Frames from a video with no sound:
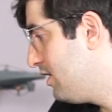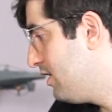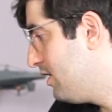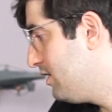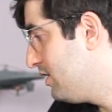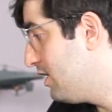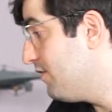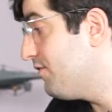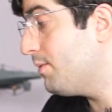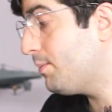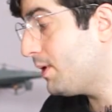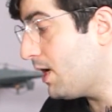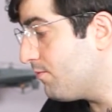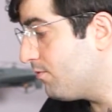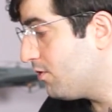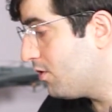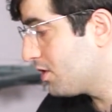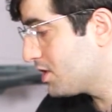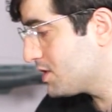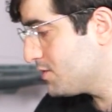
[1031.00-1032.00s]
The webcam
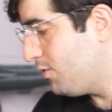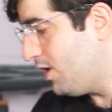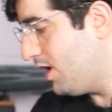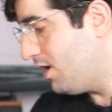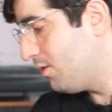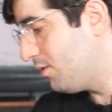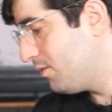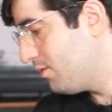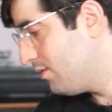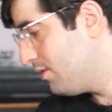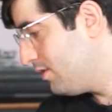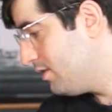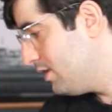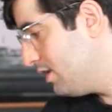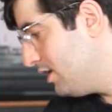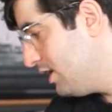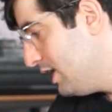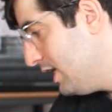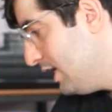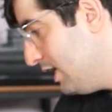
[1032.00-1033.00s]
works, wow.
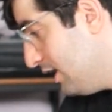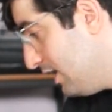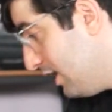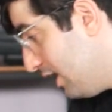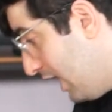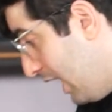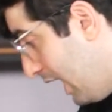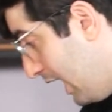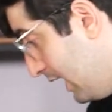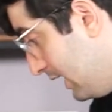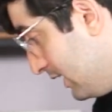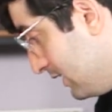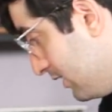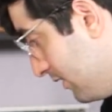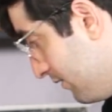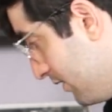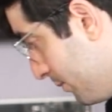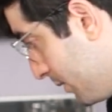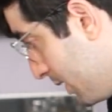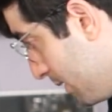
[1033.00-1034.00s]
And the
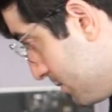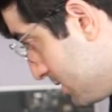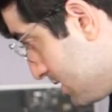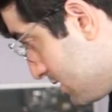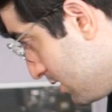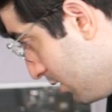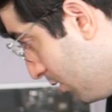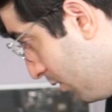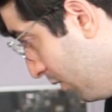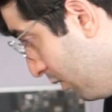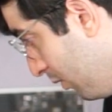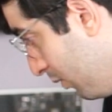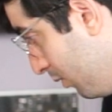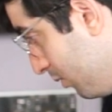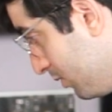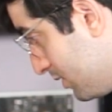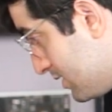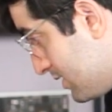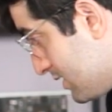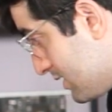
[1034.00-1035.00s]
webcam is the
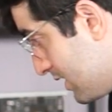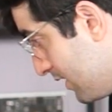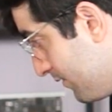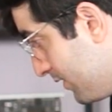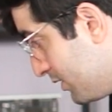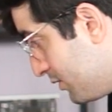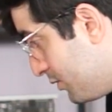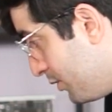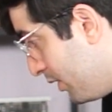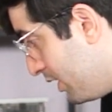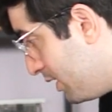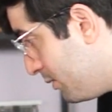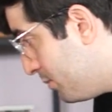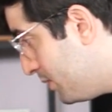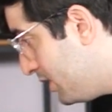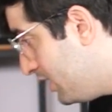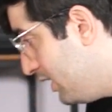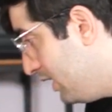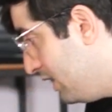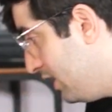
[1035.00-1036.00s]
old
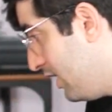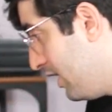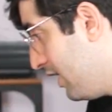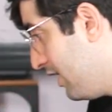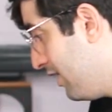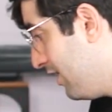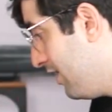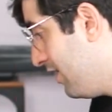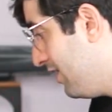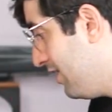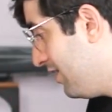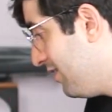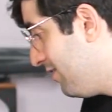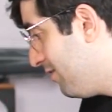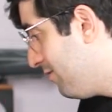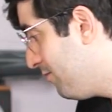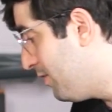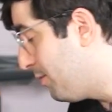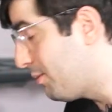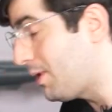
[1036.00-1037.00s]
720p
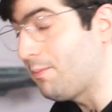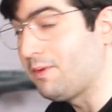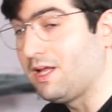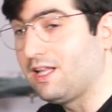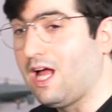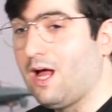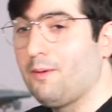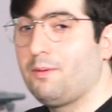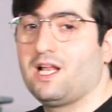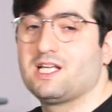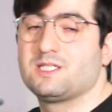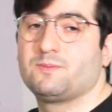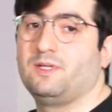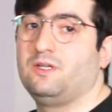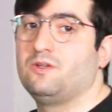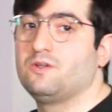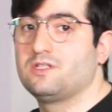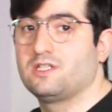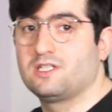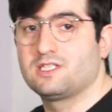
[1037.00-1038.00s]
webcam that Apple has been
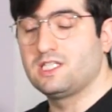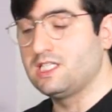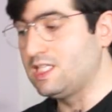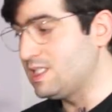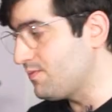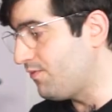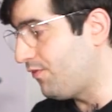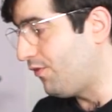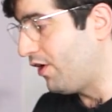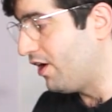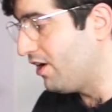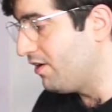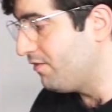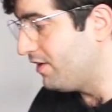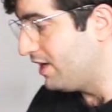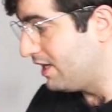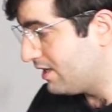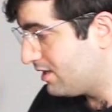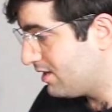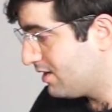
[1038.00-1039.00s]
using since
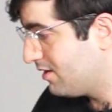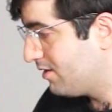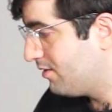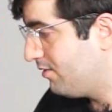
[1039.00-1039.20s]
forever.